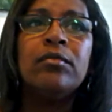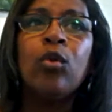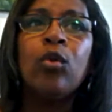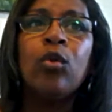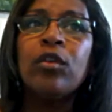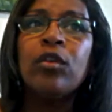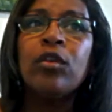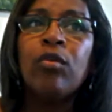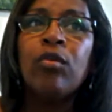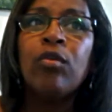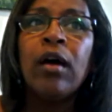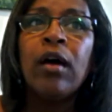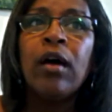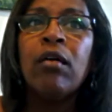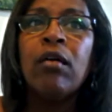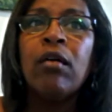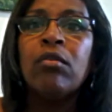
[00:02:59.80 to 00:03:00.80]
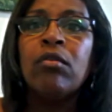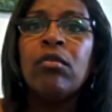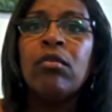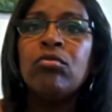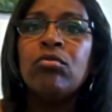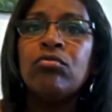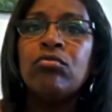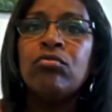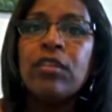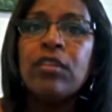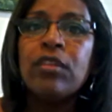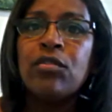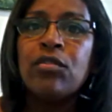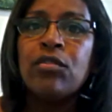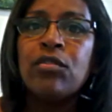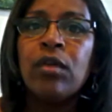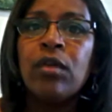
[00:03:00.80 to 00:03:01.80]
Golden Corral
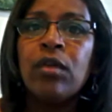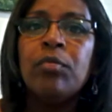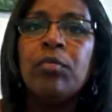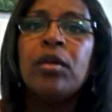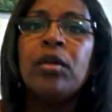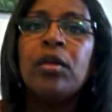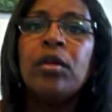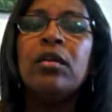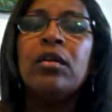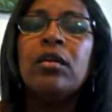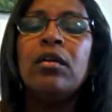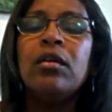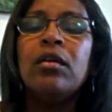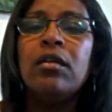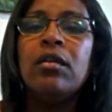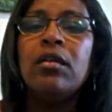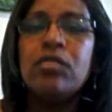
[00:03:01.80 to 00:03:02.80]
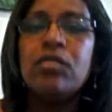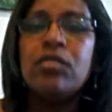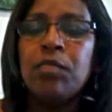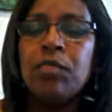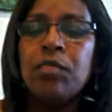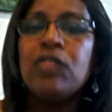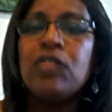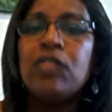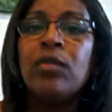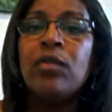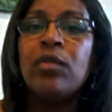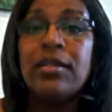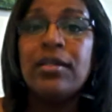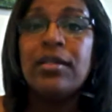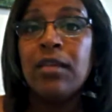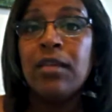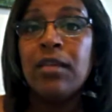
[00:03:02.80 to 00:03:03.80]
restaurant, but it's based on
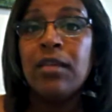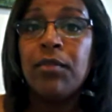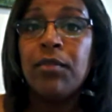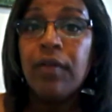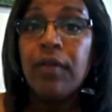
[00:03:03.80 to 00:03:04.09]
that same